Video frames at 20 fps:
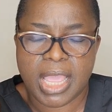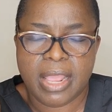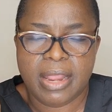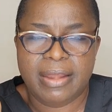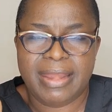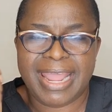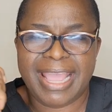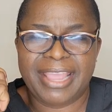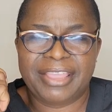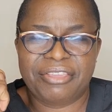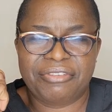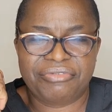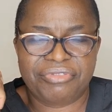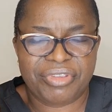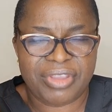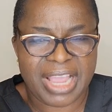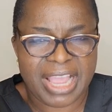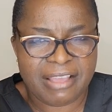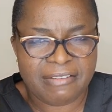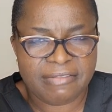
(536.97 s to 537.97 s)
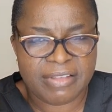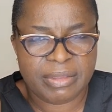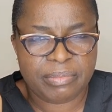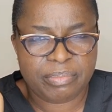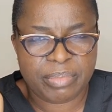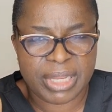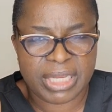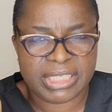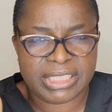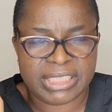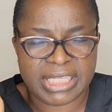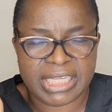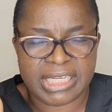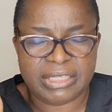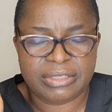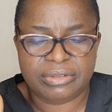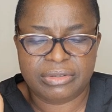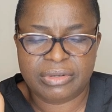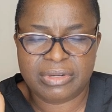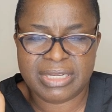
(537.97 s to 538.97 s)
Now, if you have a patient
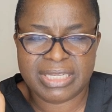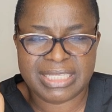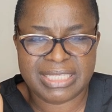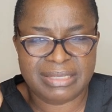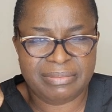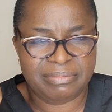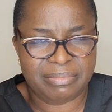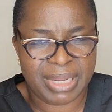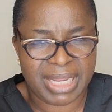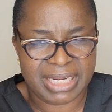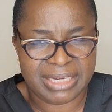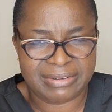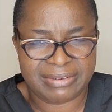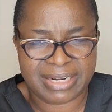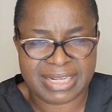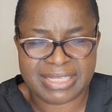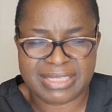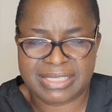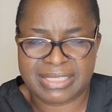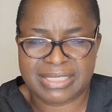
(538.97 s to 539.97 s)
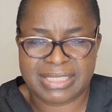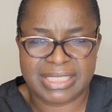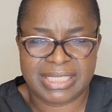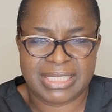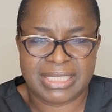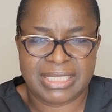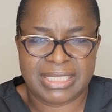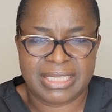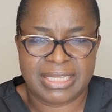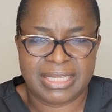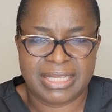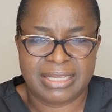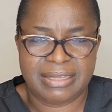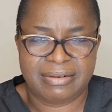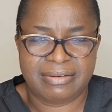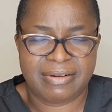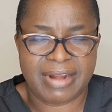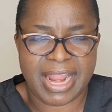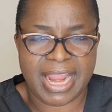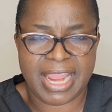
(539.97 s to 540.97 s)
who is in bed rest,
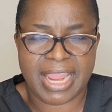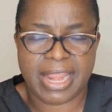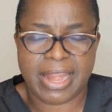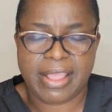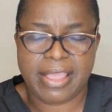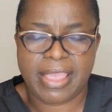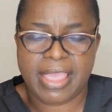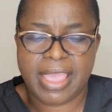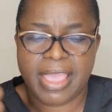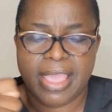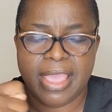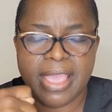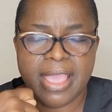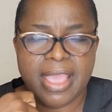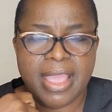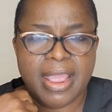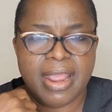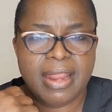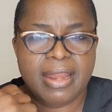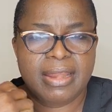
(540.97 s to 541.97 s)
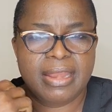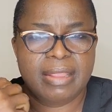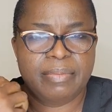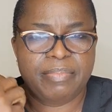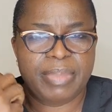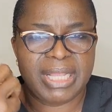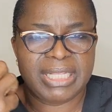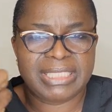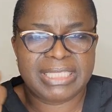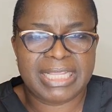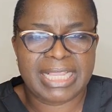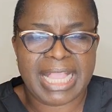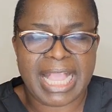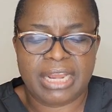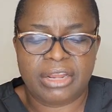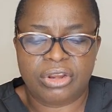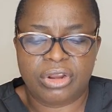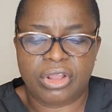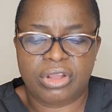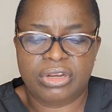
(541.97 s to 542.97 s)
right? The person
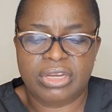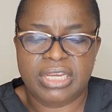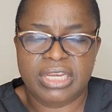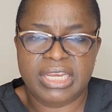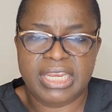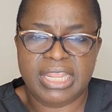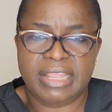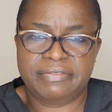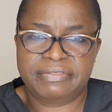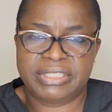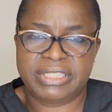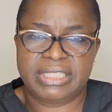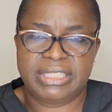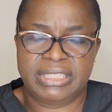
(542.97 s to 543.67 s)
cannot lift